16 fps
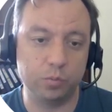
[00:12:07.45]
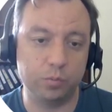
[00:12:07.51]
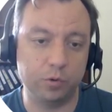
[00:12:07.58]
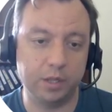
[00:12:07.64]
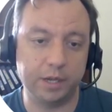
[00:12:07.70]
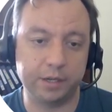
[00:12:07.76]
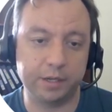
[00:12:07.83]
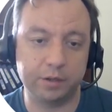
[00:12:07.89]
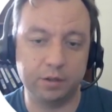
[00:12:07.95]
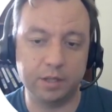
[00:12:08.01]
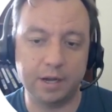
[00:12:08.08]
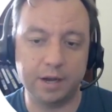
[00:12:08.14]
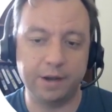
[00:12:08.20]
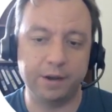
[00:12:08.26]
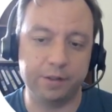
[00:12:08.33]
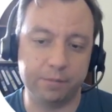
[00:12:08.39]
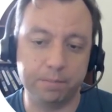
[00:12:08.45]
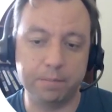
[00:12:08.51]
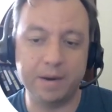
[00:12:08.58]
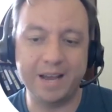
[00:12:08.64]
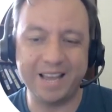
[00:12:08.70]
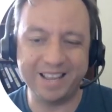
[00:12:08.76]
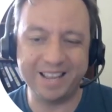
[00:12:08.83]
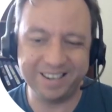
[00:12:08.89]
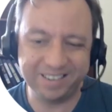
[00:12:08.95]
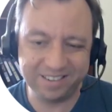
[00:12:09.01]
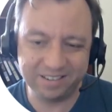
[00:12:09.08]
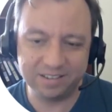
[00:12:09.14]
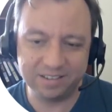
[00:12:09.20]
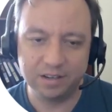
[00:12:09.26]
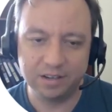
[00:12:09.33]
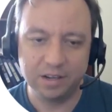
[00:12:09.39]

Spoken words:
molecular ion band